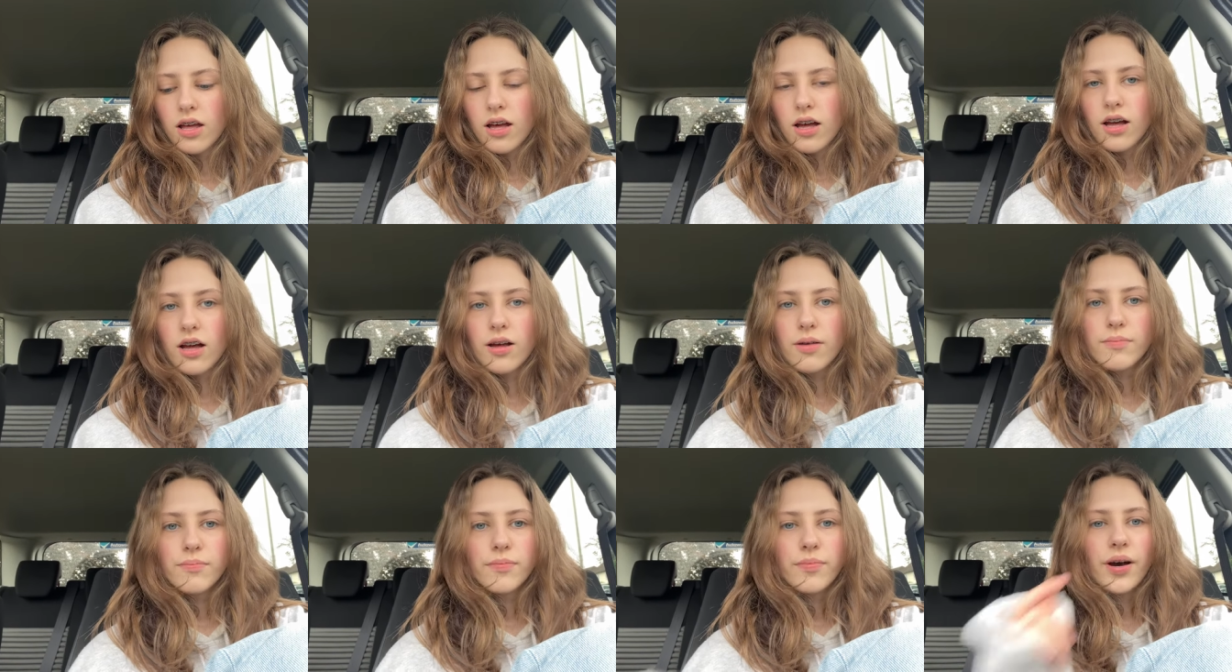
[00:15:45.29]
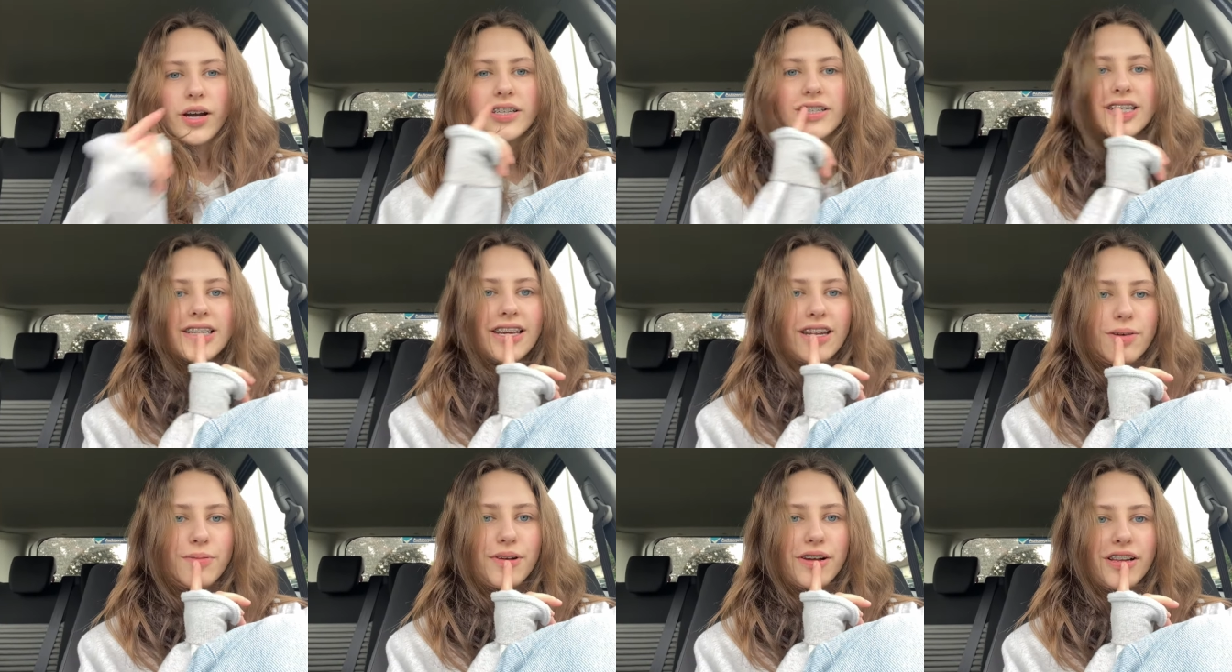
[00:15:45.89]
Um, but I didn't get
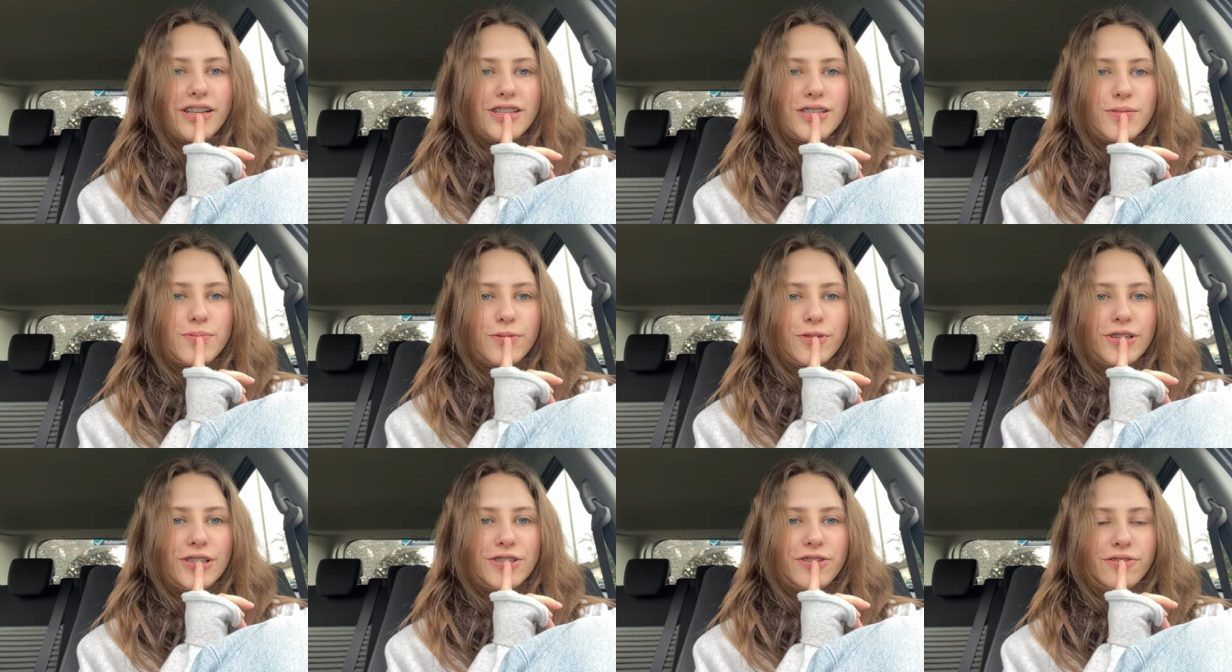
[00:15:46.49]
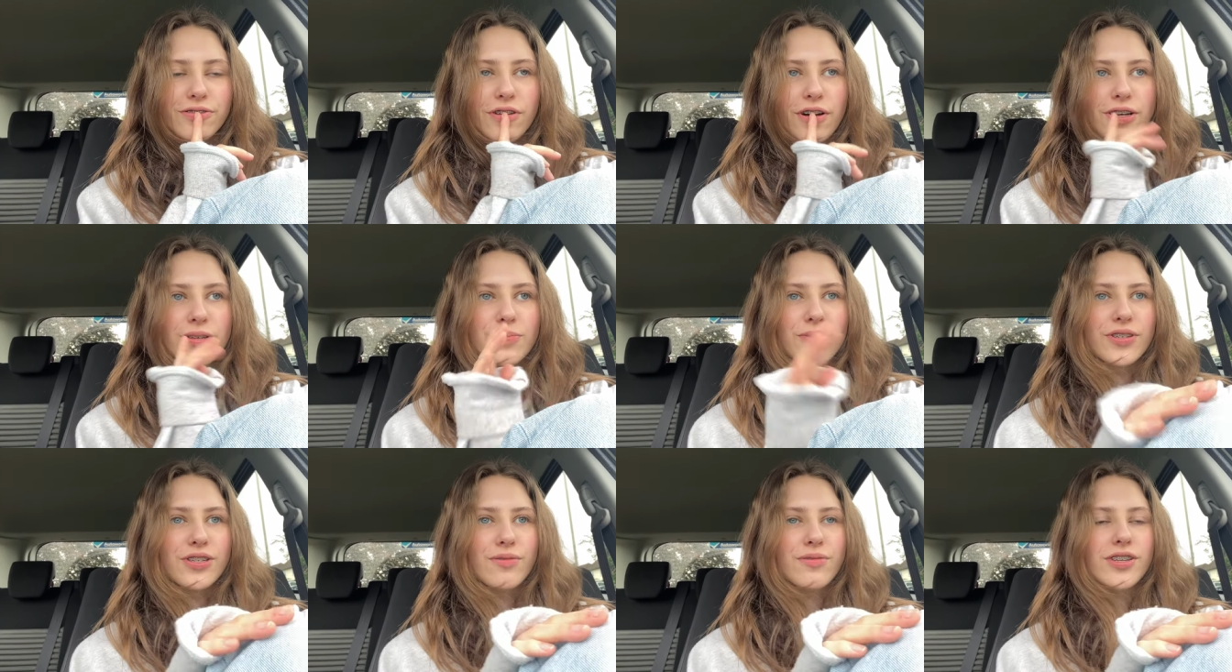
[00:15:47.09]
up early this morning to revise
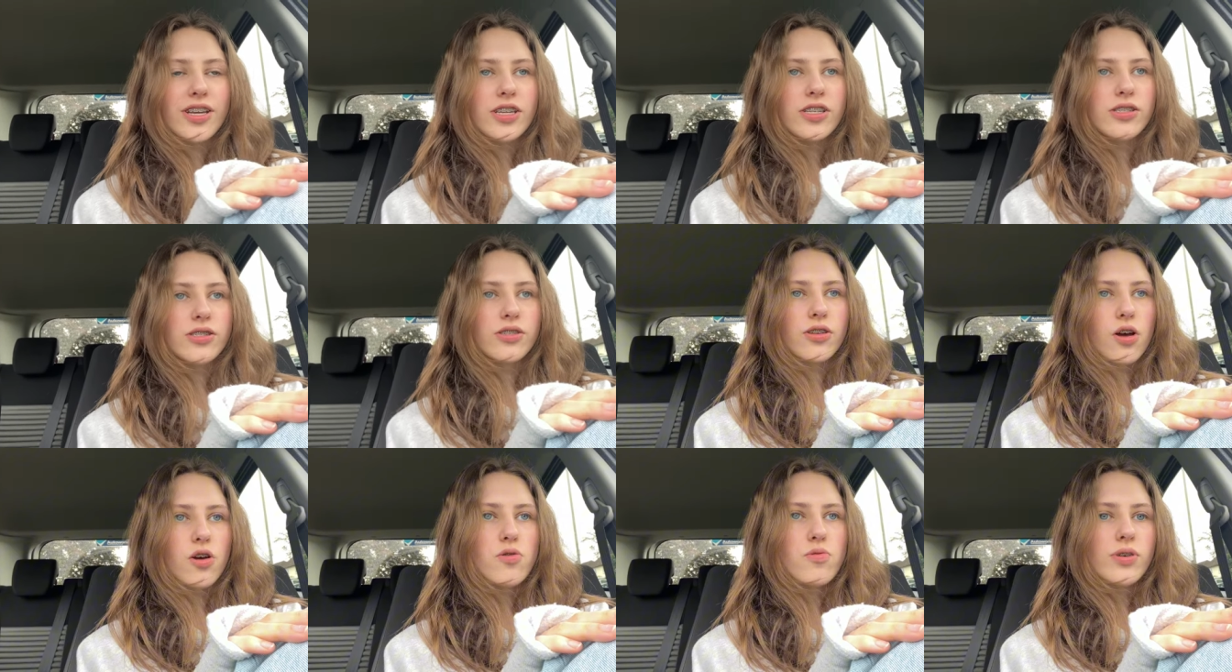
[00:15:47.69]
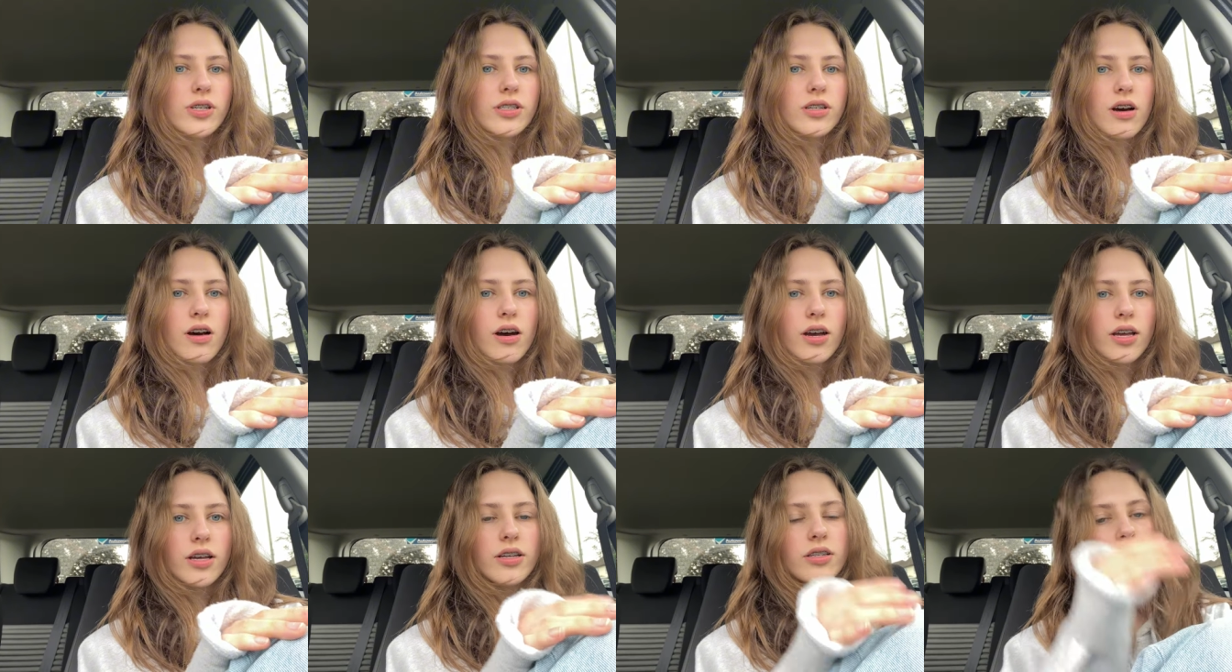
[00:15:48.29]
because I was so
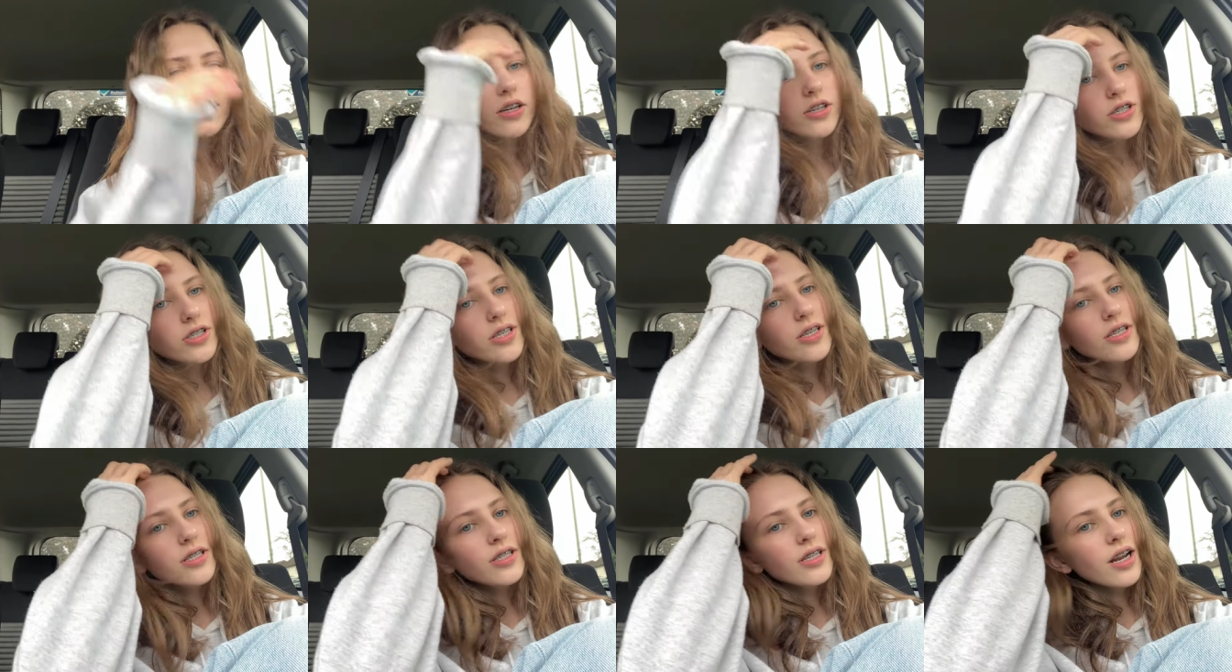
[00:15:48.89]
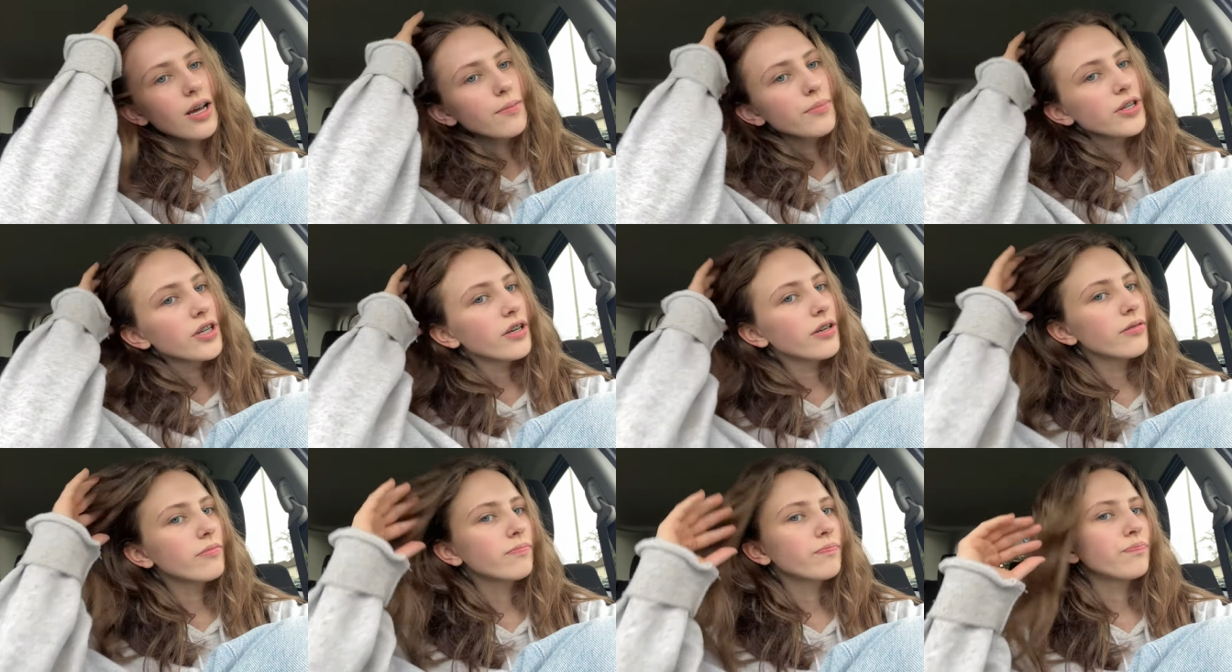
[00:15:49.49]
tired. I just slept
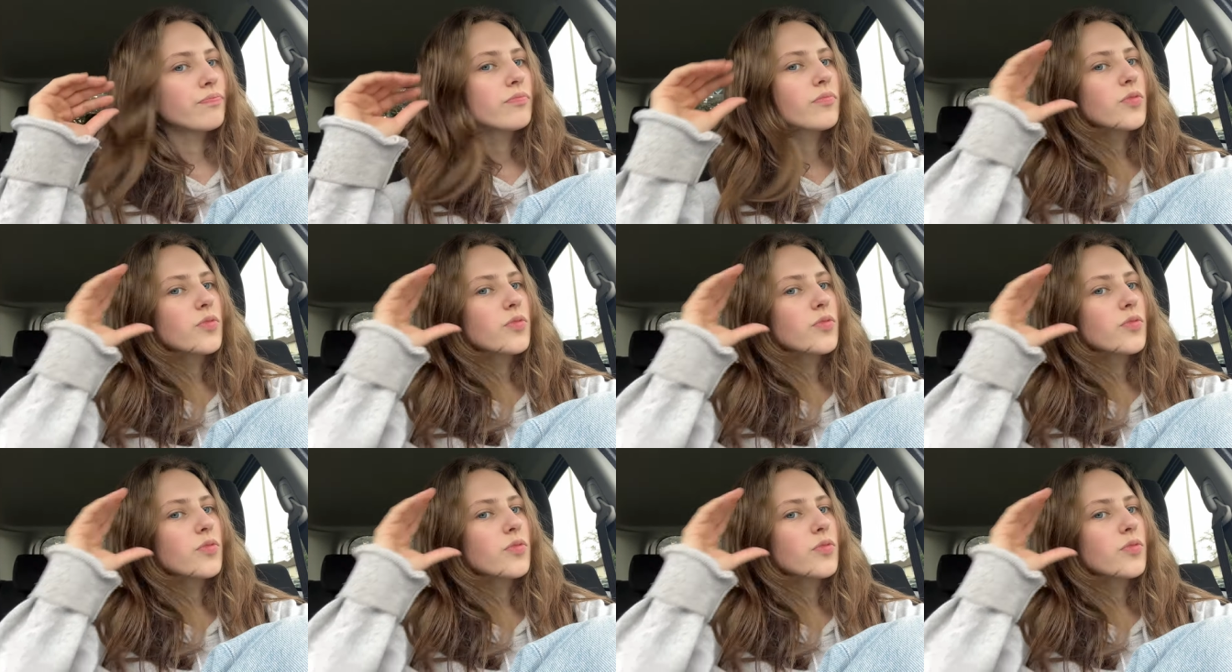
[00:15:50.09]
in.